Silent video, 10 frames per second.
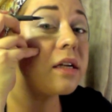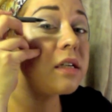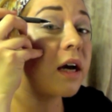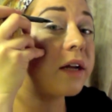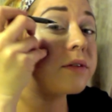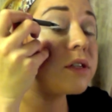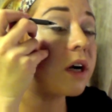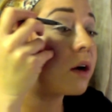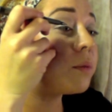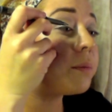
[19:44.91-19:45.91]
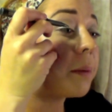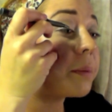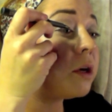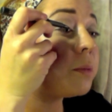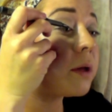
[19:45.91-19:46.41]
And I like to kind of
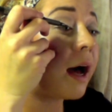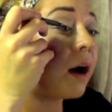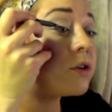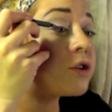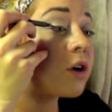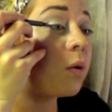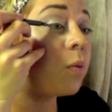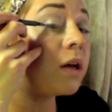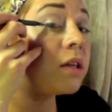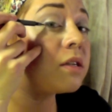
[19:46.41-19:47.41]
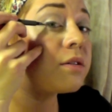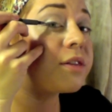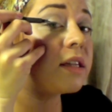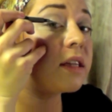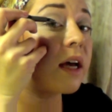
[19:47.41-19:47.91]
start about pupil out, draw
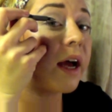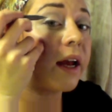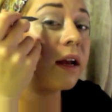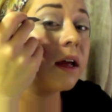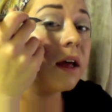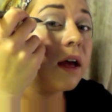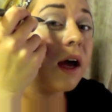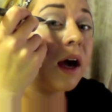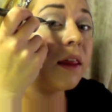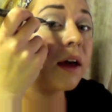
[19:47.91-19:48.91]
one little thin line,